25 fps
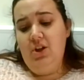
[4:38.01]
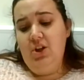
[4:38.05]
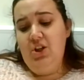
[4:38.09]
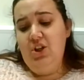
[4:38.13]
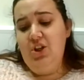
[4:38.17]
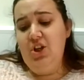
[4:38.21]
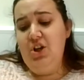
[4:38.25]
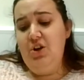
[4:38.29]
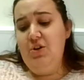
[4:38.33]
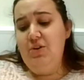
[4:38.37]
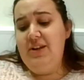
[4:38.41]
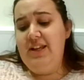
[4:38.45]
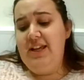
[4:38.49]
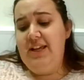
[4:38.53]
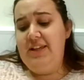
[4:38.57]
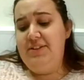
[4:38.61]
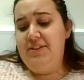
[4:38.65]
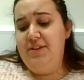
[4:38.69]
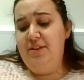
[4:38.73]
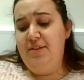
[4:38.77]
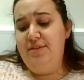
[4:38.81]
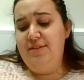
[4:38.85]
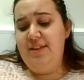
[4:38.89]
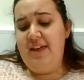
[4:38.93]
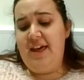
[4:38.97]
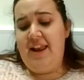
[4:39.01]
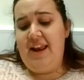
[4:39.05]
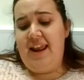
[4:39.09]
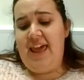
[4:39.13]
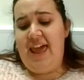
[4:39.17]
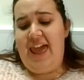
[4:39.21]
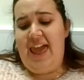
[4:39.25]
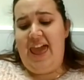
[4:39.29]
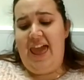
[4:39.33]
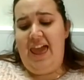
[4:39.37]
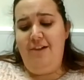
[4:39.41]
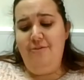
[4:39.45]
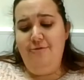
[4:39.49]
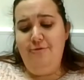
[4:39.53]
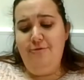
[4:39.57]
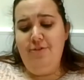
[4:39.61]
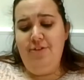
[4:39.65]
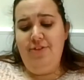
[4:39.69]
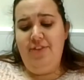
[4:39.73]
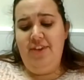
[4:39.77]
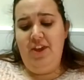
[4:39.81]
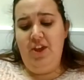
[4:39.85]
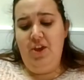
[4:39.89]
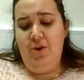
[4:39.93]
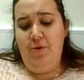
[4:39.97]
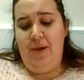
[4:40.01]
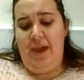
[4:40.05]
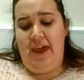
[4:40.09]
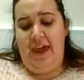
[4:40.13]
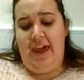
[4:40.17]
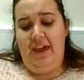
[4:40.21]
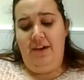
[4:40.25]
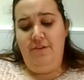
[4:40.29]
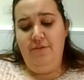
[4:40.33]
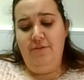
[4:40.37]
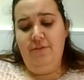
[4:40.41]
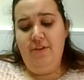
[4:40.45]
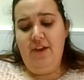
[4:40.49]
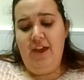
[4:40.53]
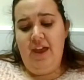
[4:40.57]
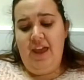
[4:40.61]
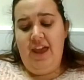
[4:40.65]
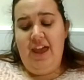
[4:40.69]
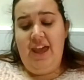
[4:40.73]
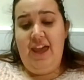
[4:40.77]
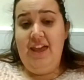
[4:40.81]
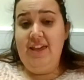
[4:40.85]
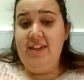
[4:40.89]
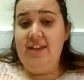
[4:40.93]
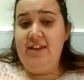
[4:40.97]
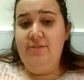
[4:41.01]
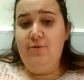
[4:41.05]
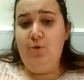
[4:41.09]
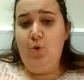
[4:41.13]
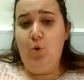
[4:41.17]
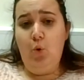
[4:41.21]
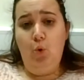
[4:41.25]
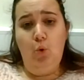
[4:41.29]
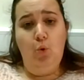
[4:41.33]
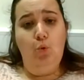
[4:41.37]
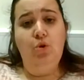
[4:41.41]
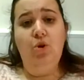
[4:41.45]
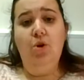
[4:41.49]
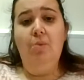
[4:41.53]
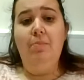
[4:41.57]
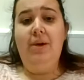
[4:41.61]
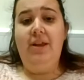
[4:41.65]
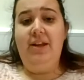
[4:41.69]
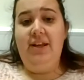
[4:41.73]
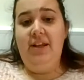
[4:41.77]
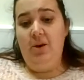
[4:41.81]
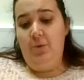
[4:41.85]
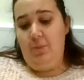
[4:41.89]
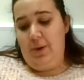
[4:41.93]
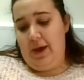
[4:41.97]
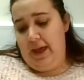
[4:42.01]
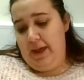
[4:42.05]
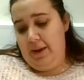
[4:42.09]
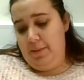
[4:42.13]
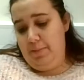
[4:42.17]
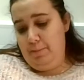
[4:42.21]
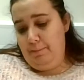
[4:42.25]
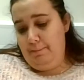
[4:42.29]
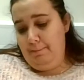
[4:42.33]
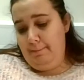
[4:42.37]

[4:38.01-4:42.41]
You need to sell everything you have and give all your money away.